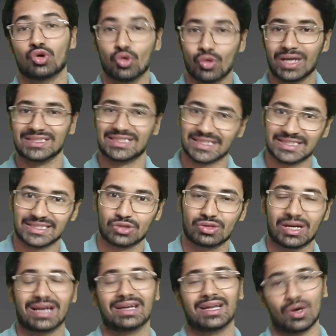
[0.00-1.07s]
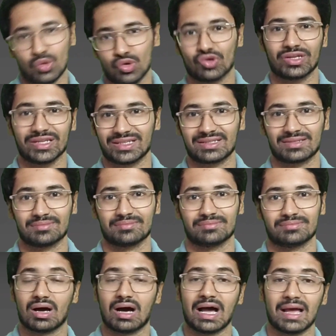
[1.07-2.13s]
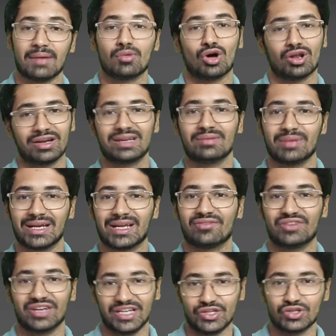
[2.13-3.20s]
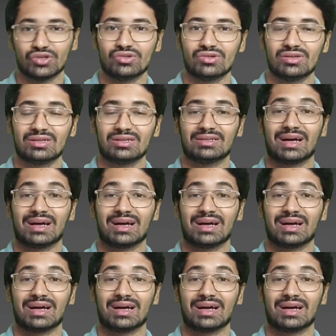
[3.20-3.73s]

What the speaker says: Go and check it out and download it. I have already made a video,